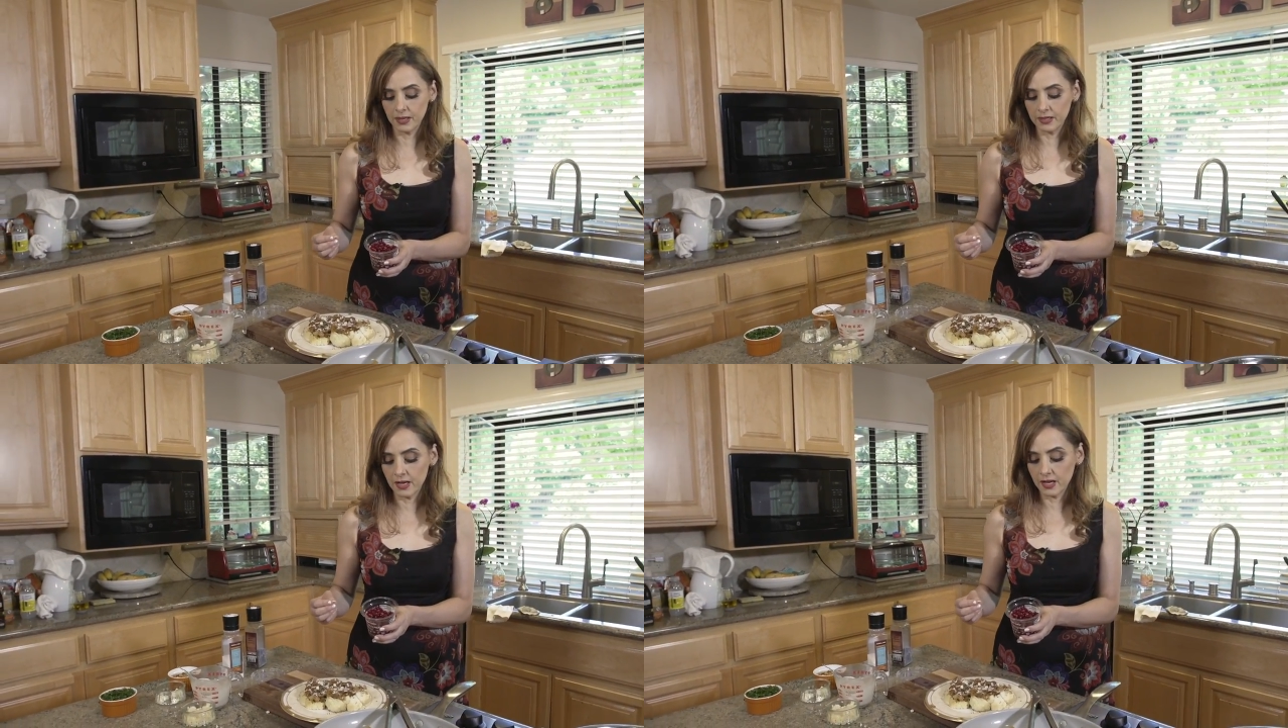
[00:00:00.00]

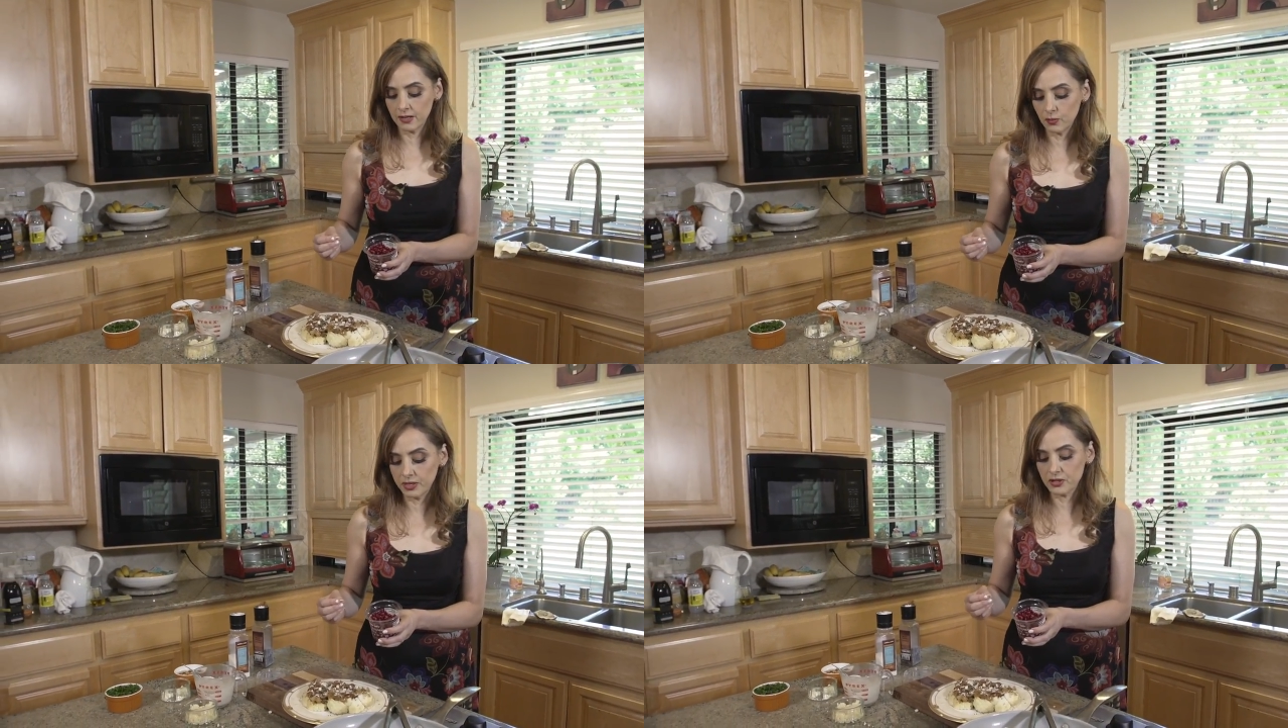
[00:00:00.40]

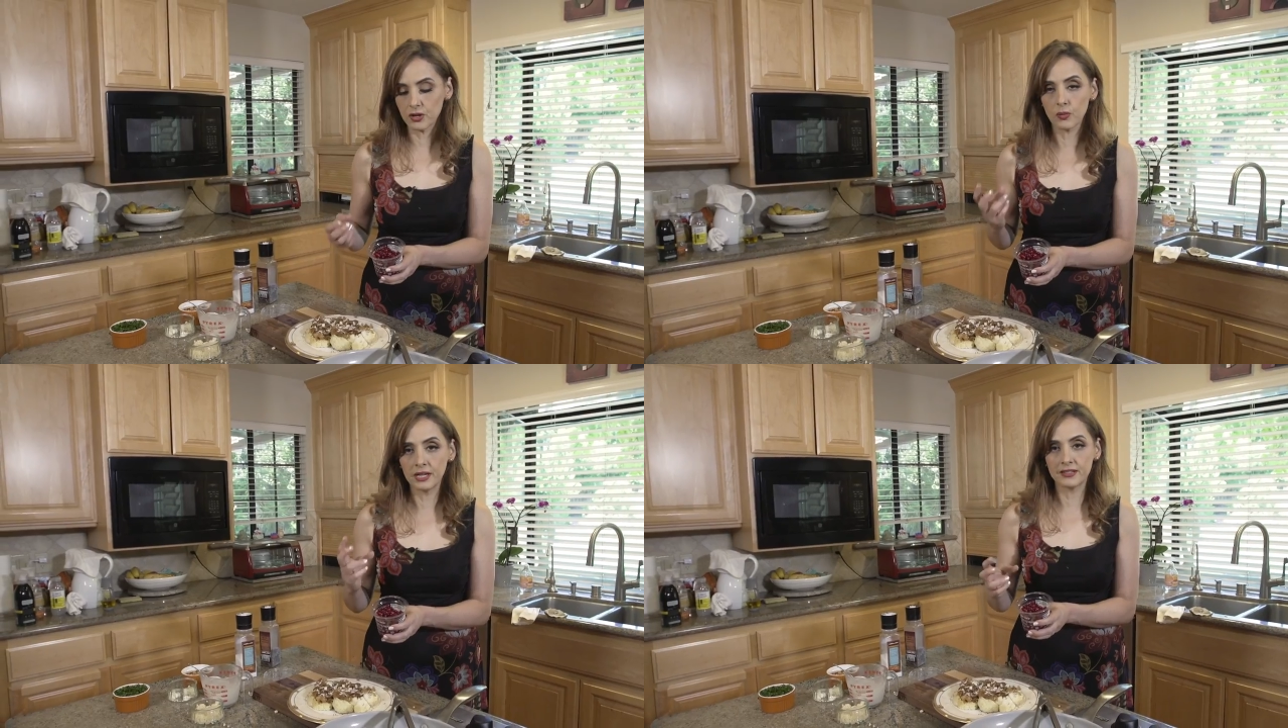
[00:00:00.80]
and winter
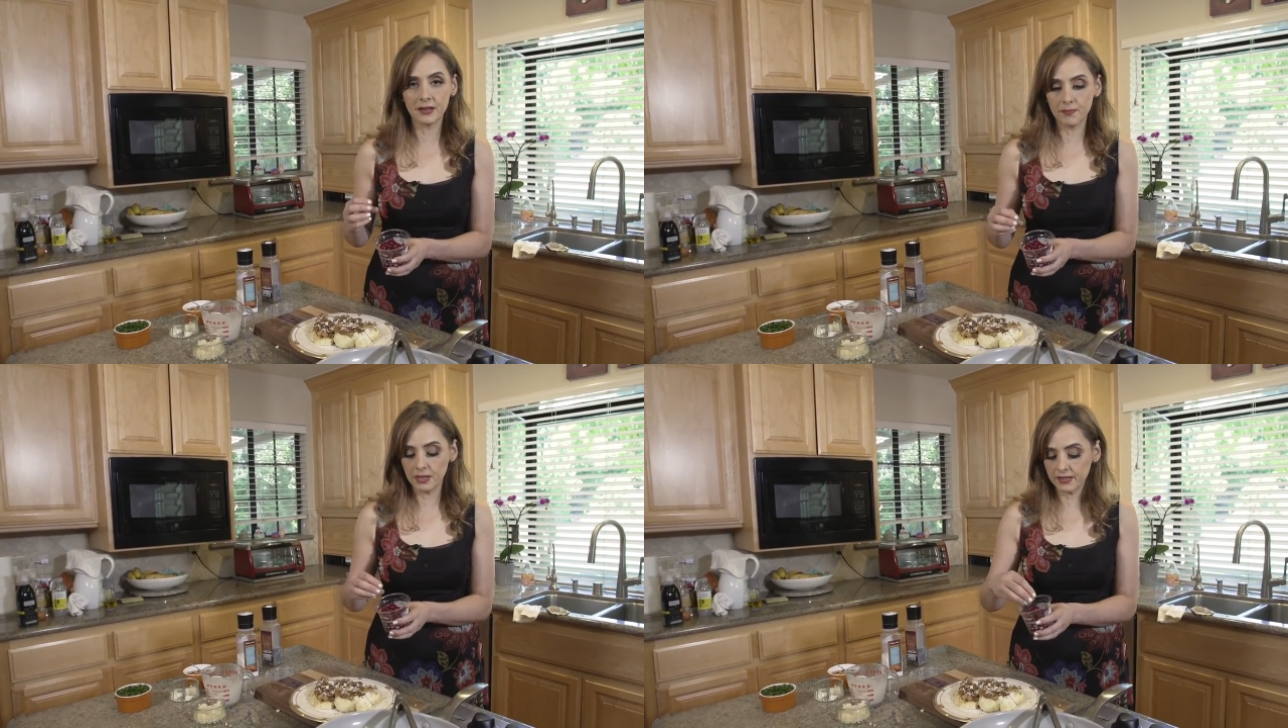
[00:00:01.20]
when it's
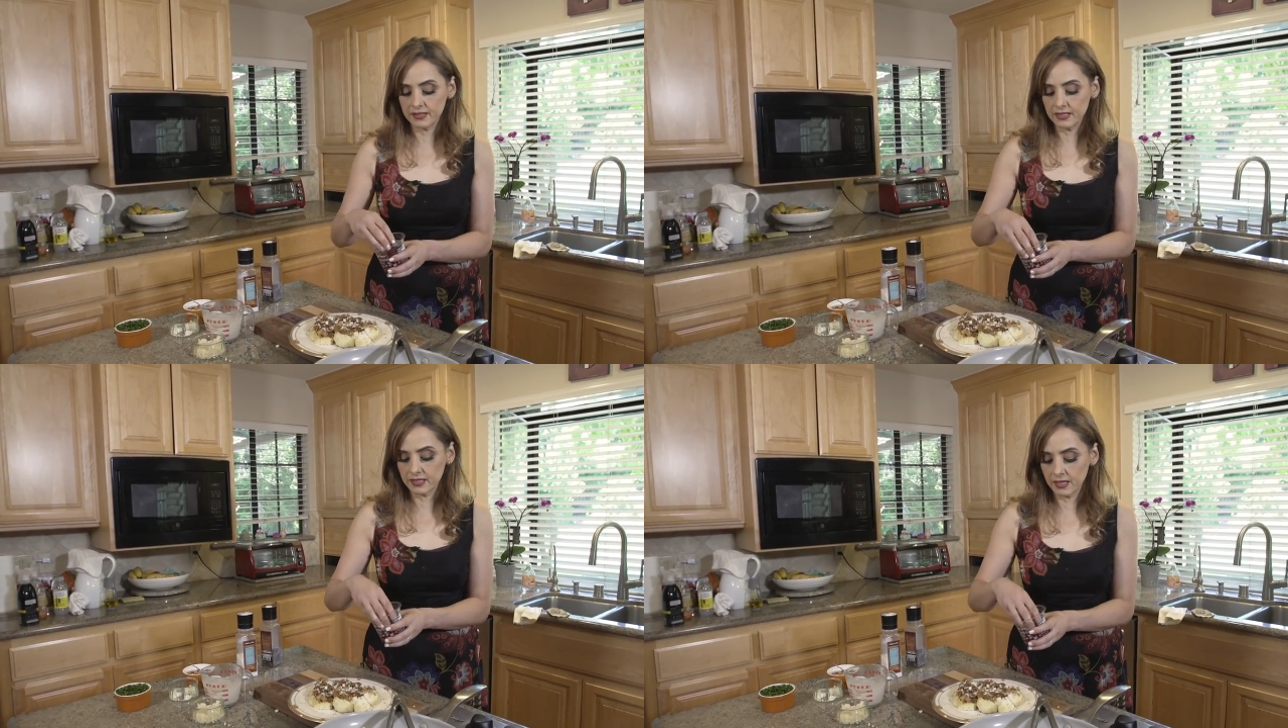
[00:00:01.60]
at peak
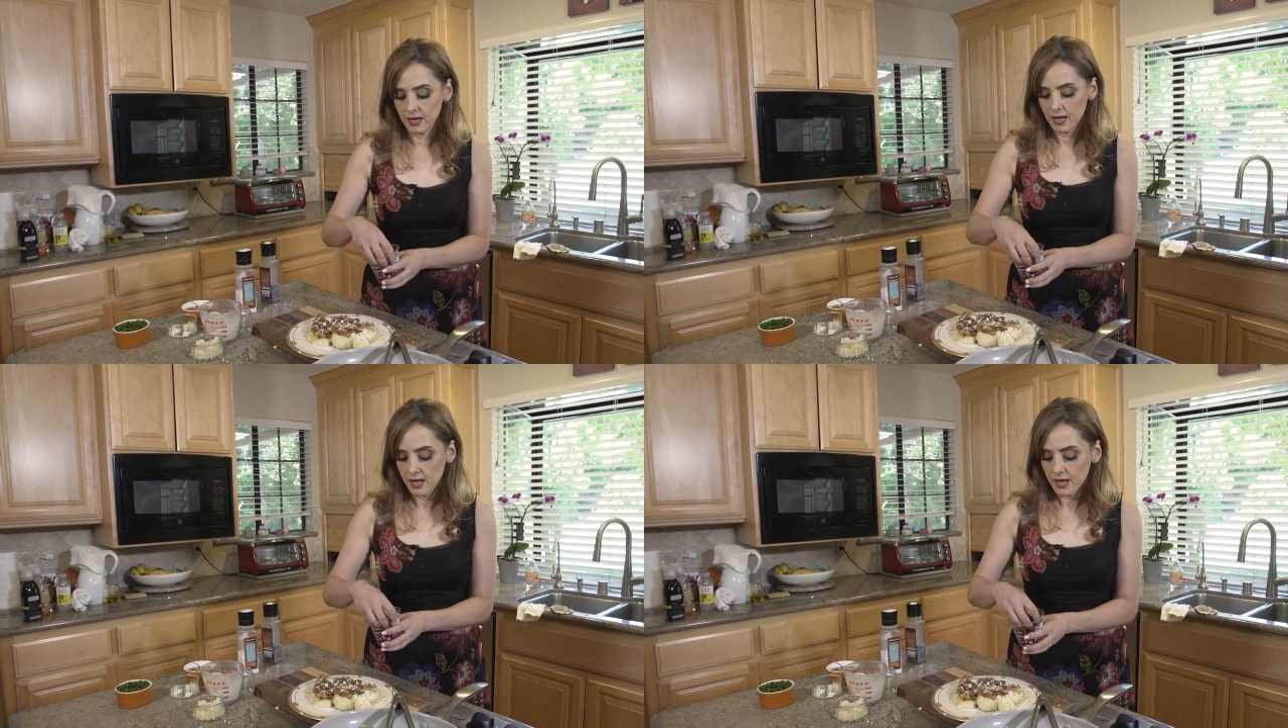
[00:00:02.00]
season,
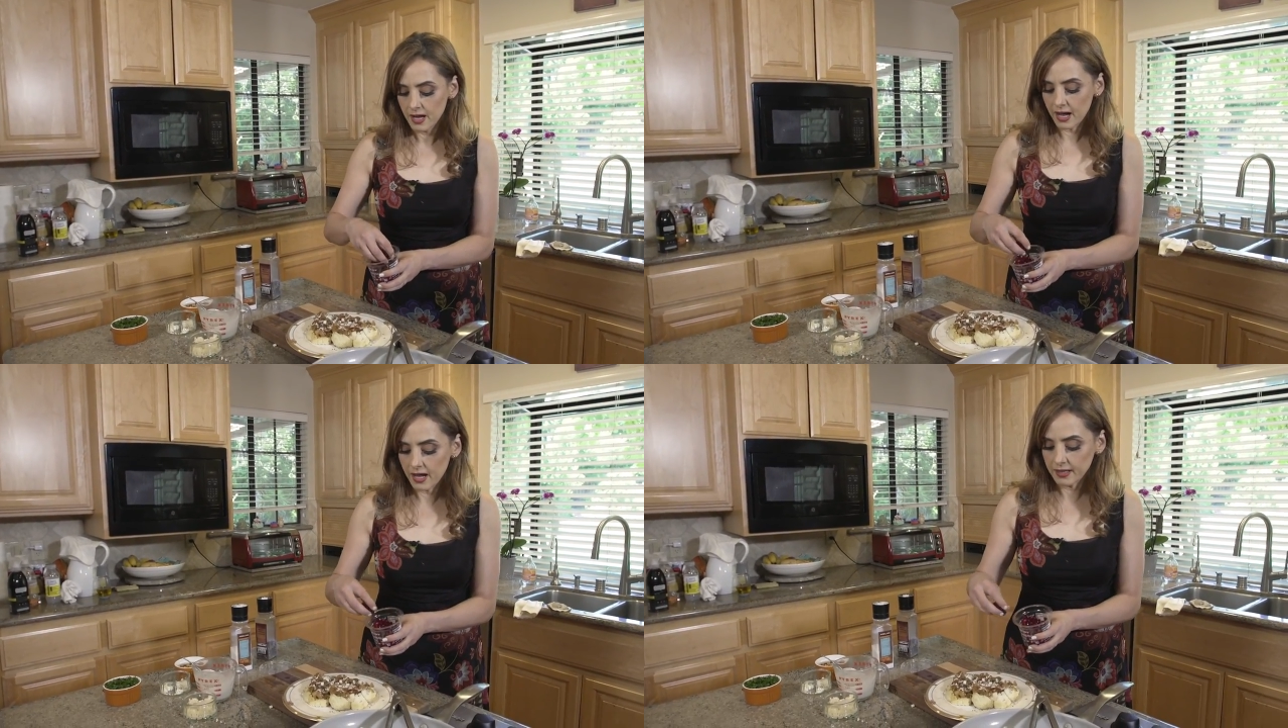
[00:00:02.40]

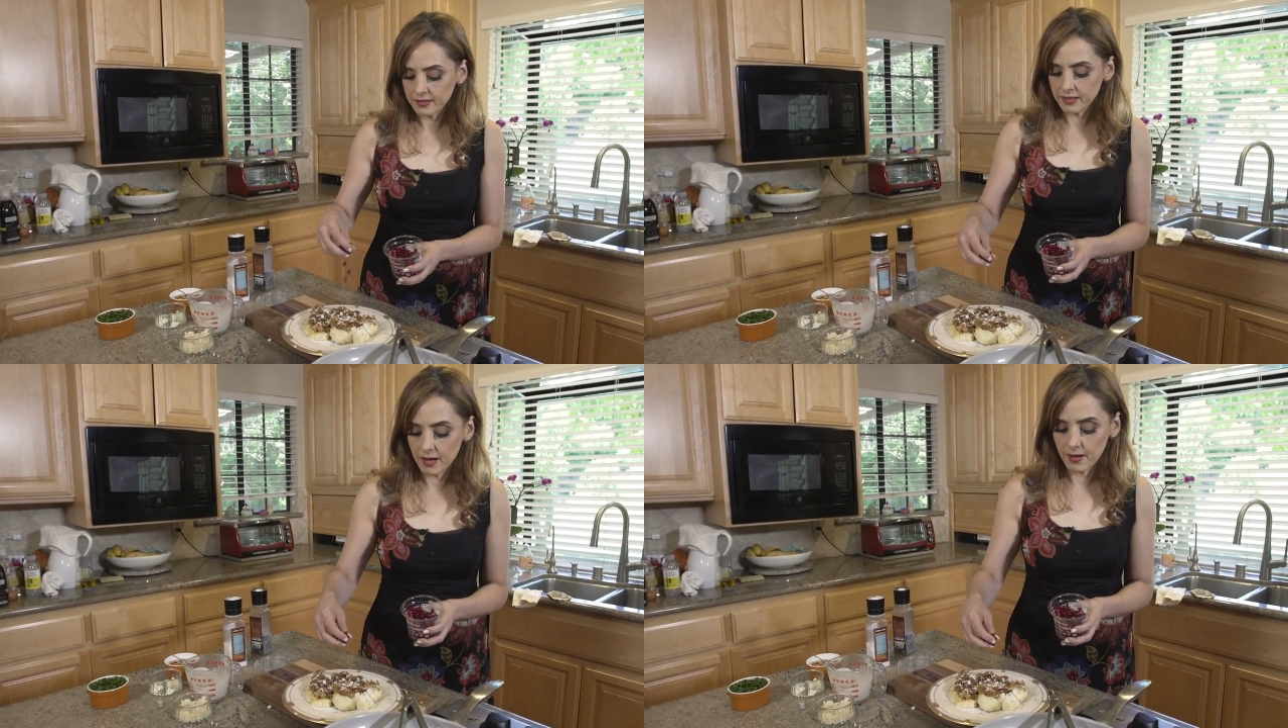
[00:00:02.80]
add
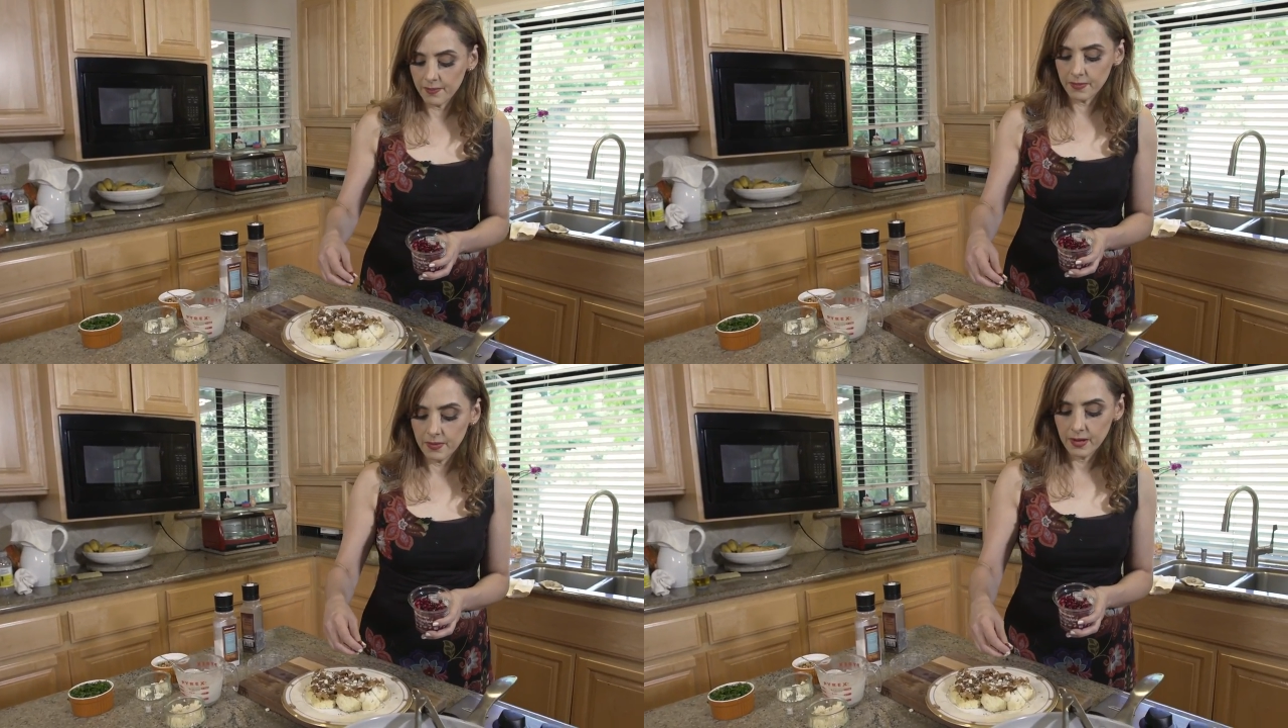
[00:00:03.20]
a